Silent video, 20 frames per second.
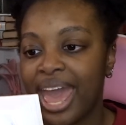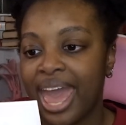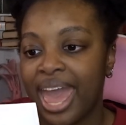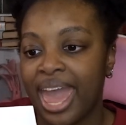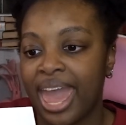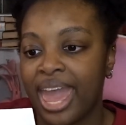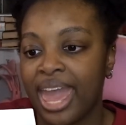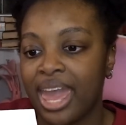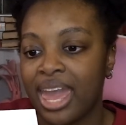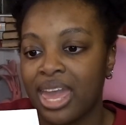
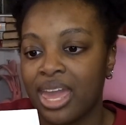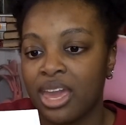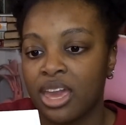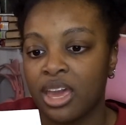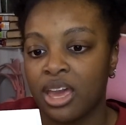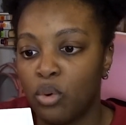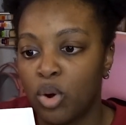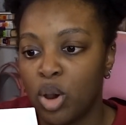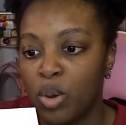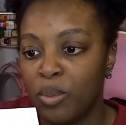a
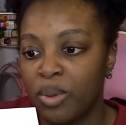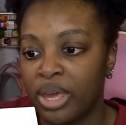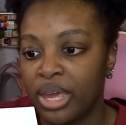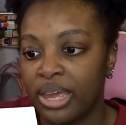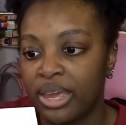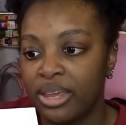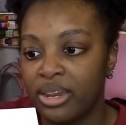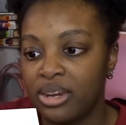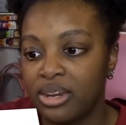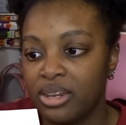woman.
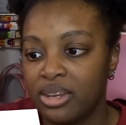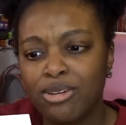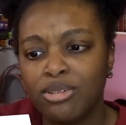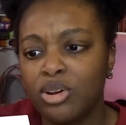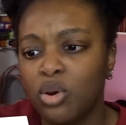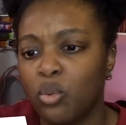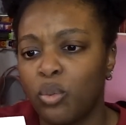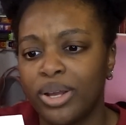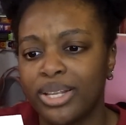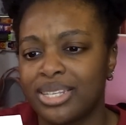I don't
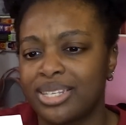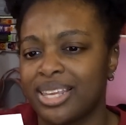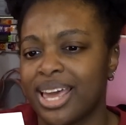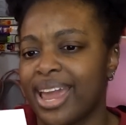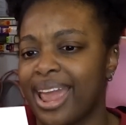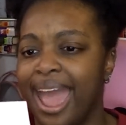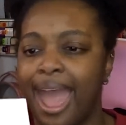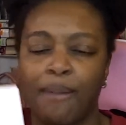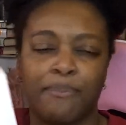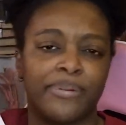know what's like
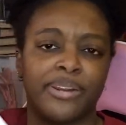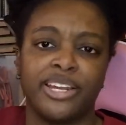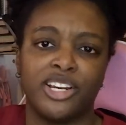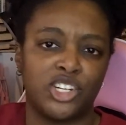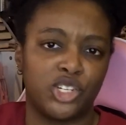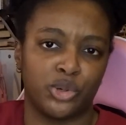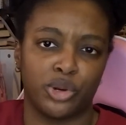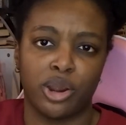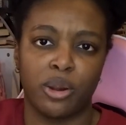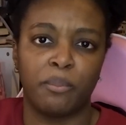happening
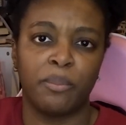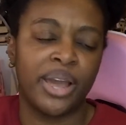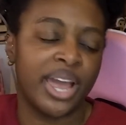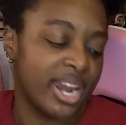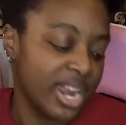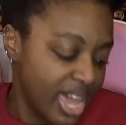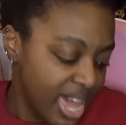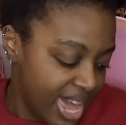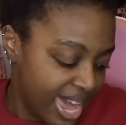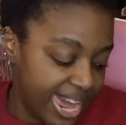to her,
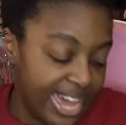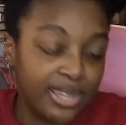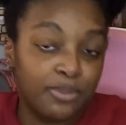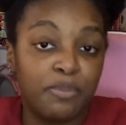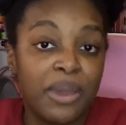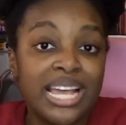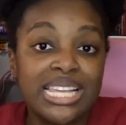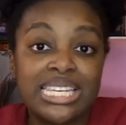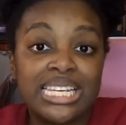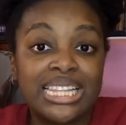but it
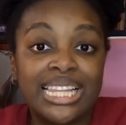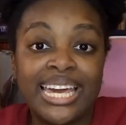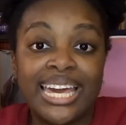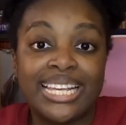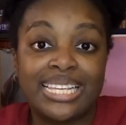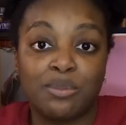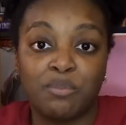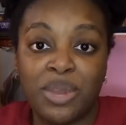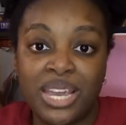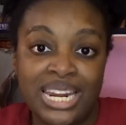basically
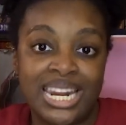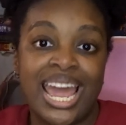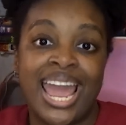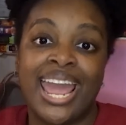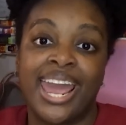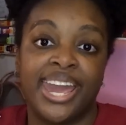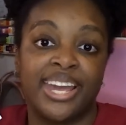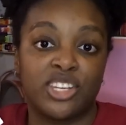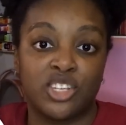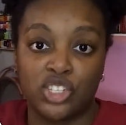is
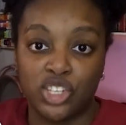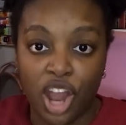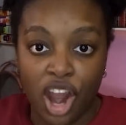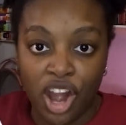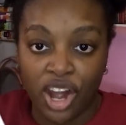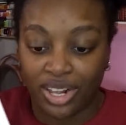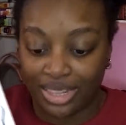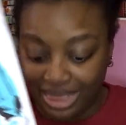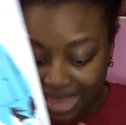midnight, it's dark,